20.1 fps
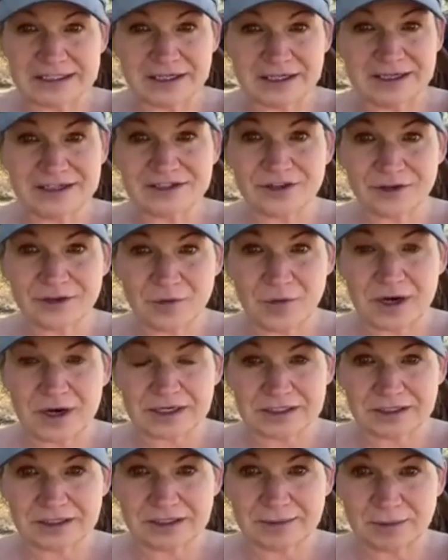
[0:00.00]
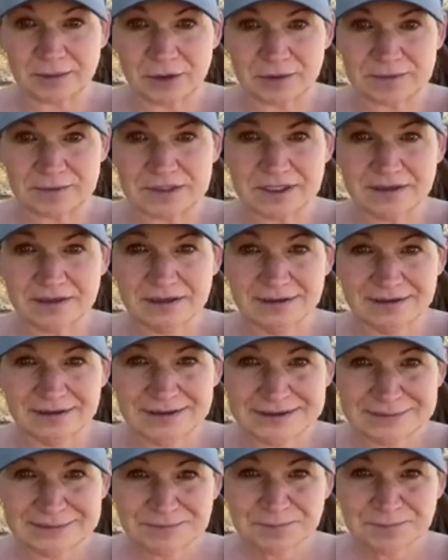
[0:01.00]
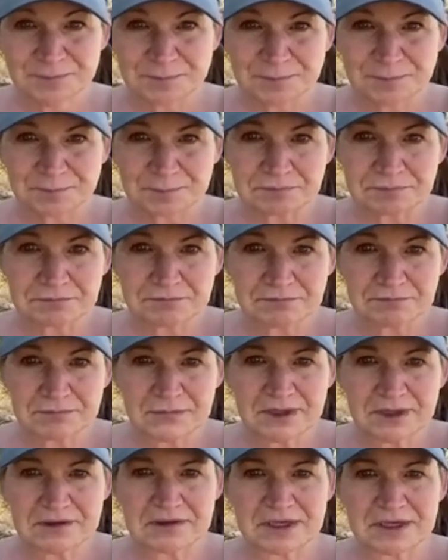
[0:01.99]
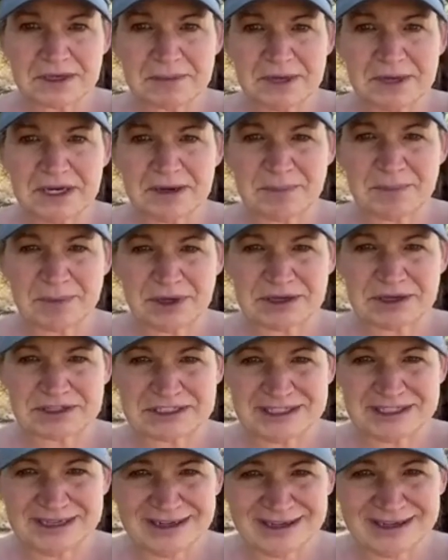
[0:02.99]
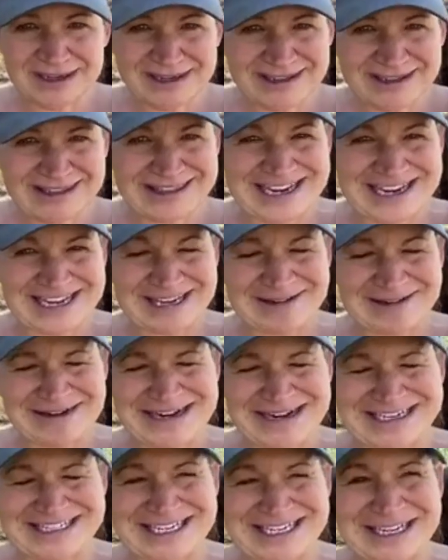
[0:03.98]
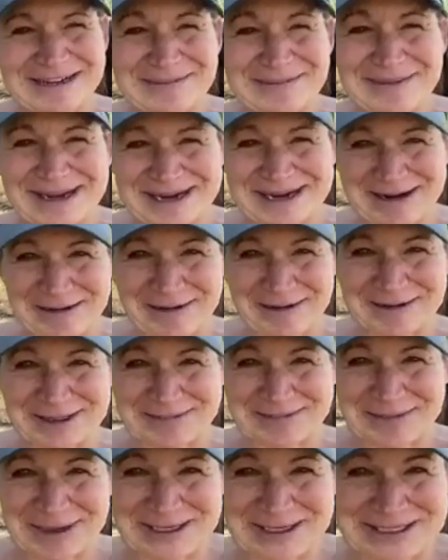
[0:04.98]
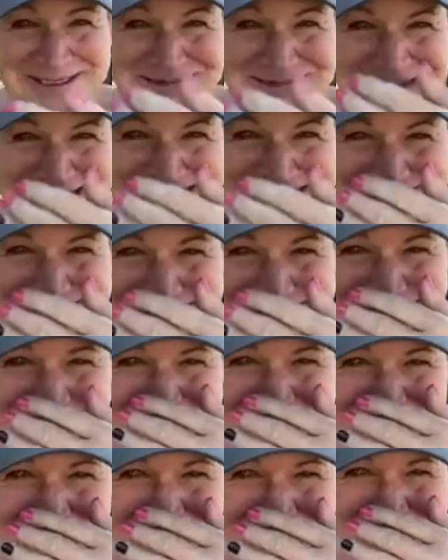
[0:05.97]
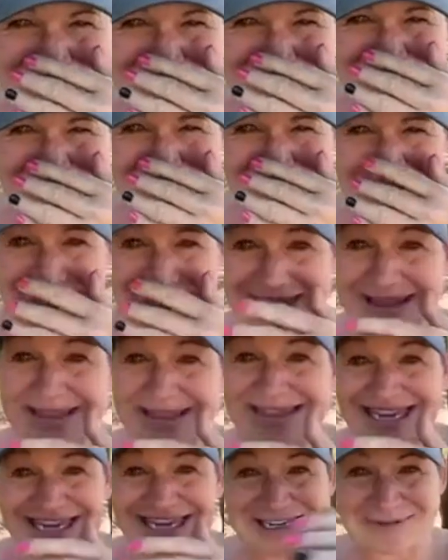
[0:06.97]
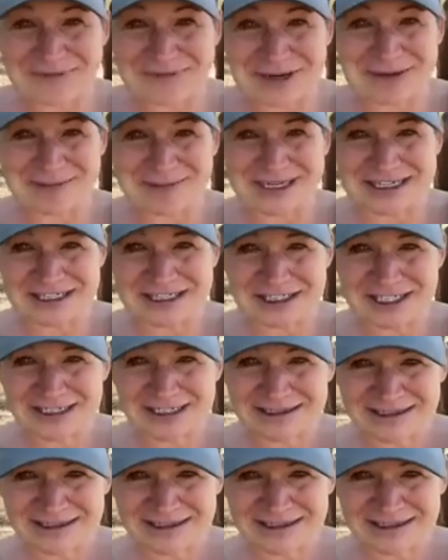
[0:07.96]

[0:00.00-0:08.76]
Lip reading: and he's going to walk till he poops. Sending many prayers. Thank you, Angie. You being a horse person makes me even more emotional. Thank you very much.